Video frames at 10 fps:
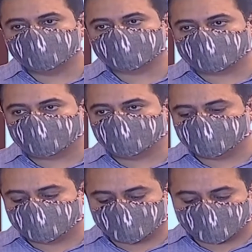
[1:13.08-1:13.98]
to come
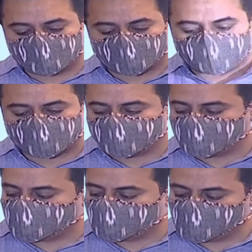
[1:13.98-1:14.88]
and
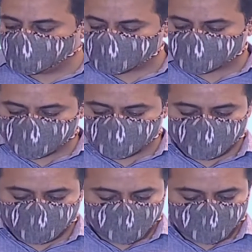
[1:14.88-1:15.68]
invest in